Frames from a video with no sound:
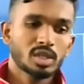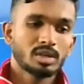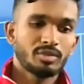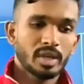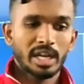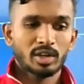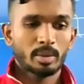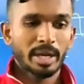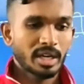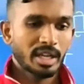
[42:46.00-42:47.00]
for
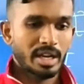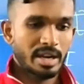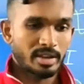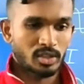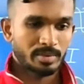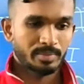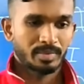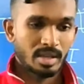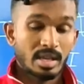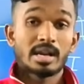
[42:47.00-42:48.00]
electromagnetic induction.
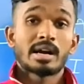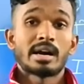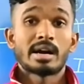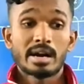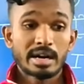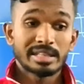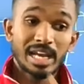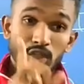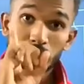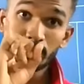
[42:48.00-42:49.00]
There
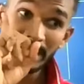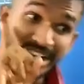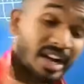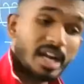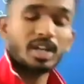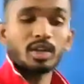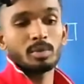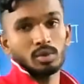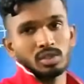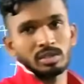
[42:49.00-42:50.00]
should be a relative
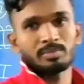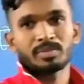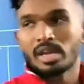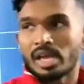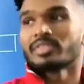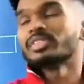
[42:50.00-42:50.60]
motion. The